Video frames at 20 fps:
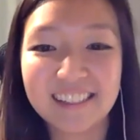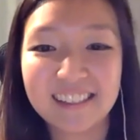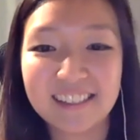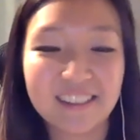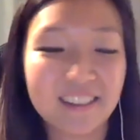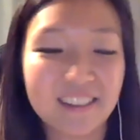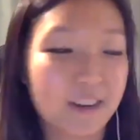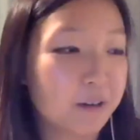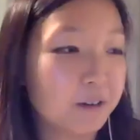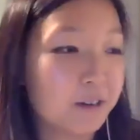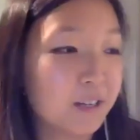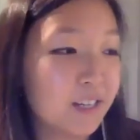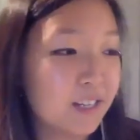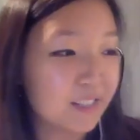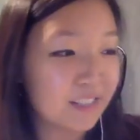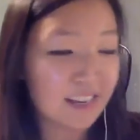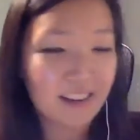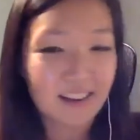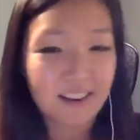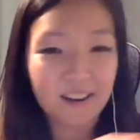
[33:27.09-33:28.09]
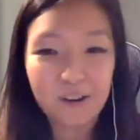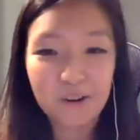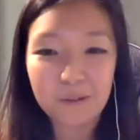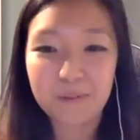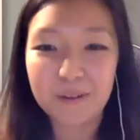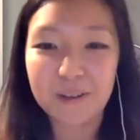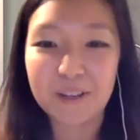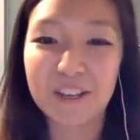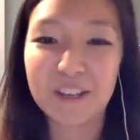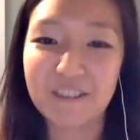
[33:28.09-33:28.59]
So it's an
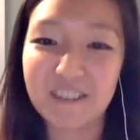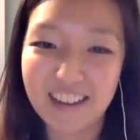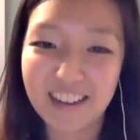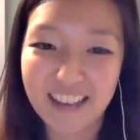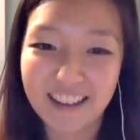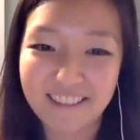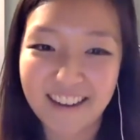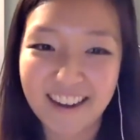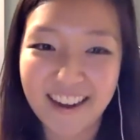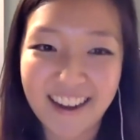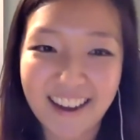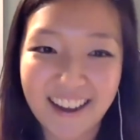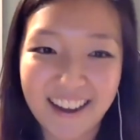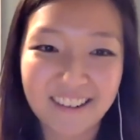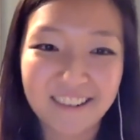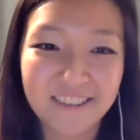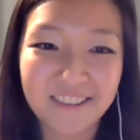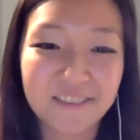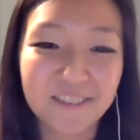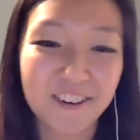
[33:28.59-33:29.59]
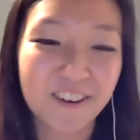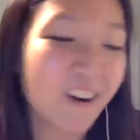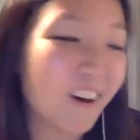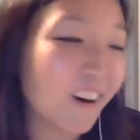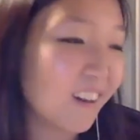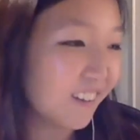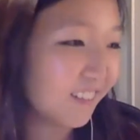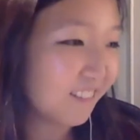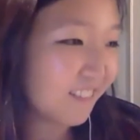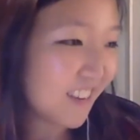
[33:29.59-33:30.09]
open Q&A right now for
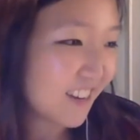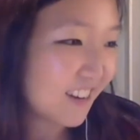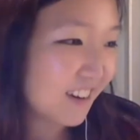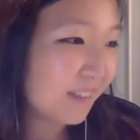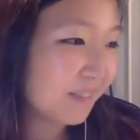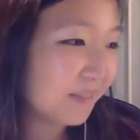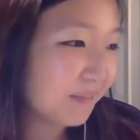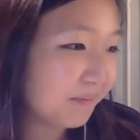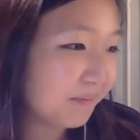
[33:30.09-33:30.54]
all of you.